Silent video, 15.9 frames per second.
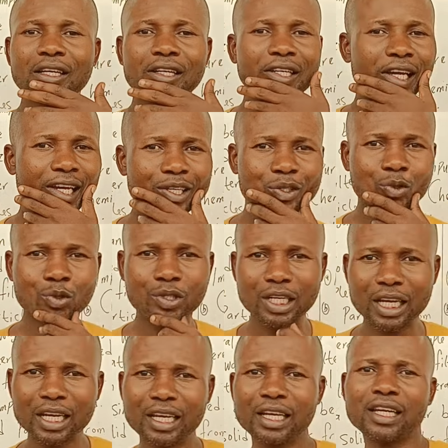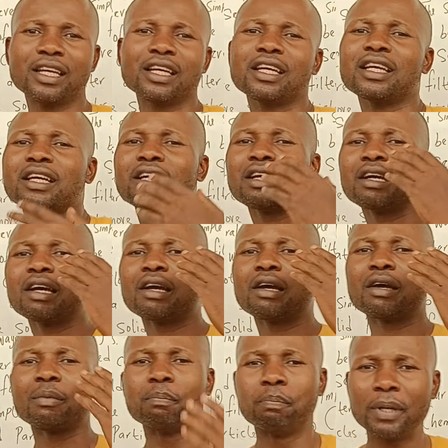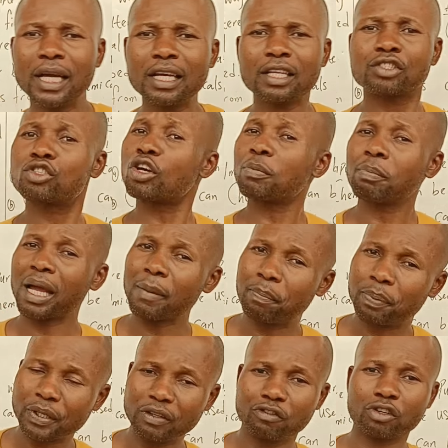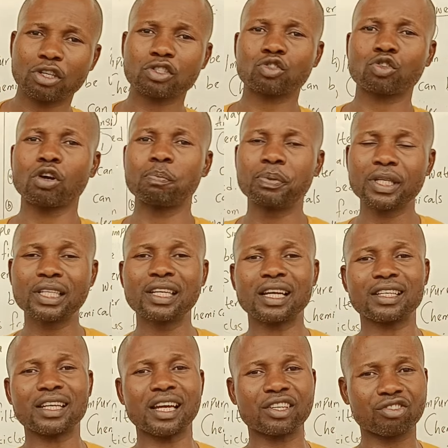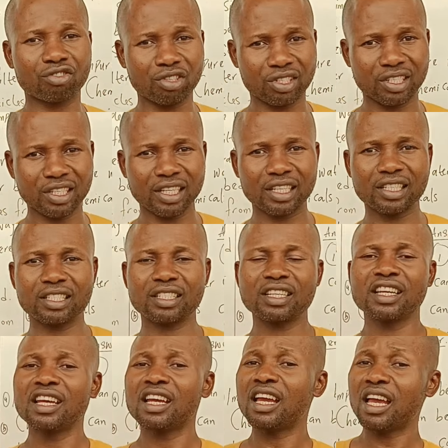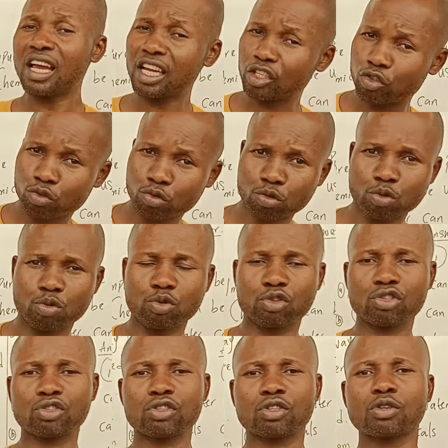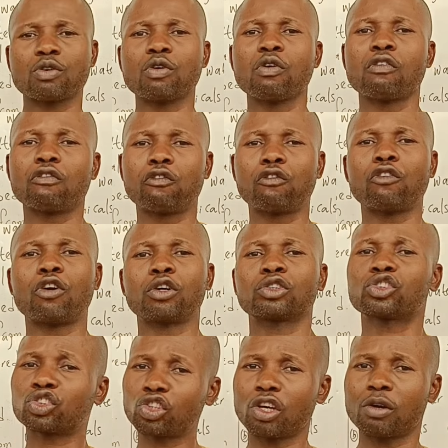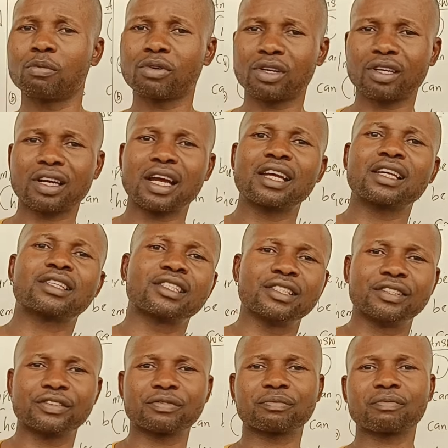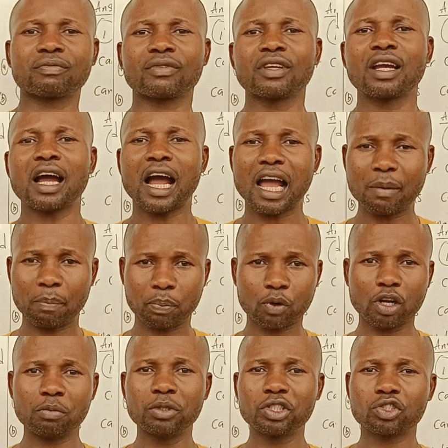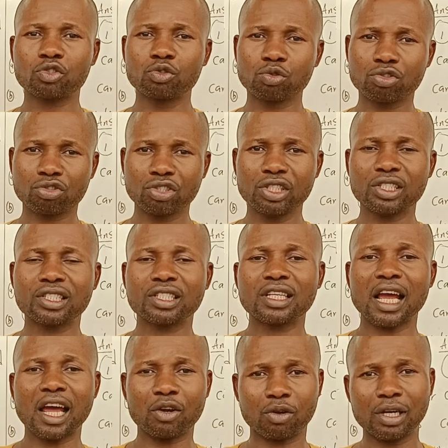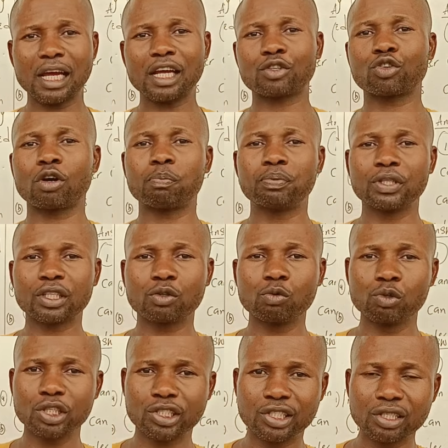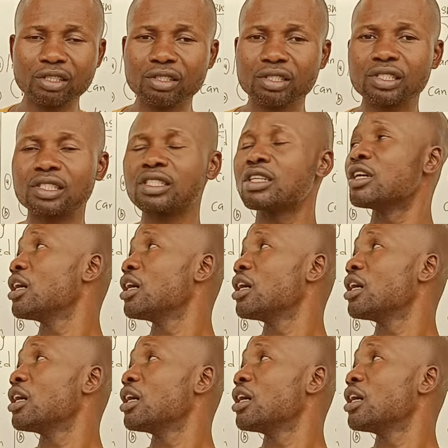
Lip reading: Then today, based on my previous topic that I treated, 8 rules for summary writing, I promise to treat another topic which is